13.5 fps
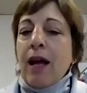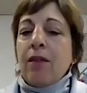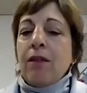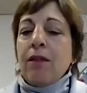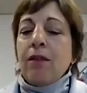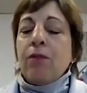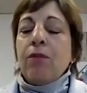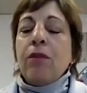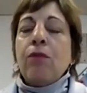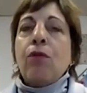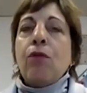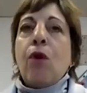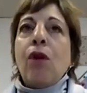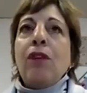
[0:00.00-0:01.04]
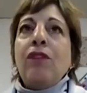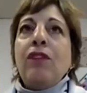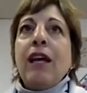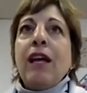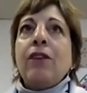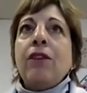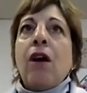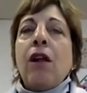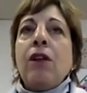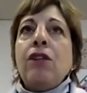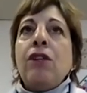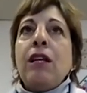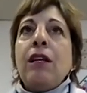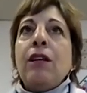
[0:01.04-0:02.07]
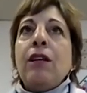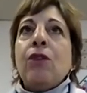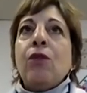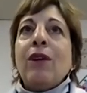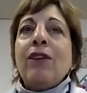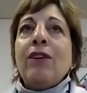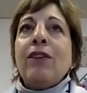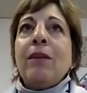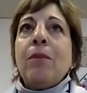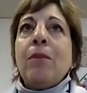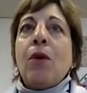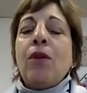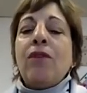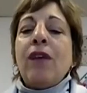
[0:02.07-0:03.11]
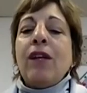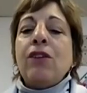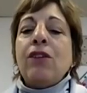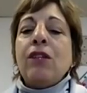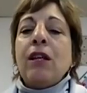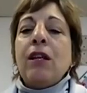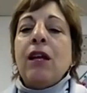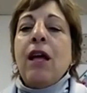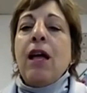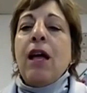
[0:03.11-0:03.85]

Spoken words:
the role of technology in increasing motivation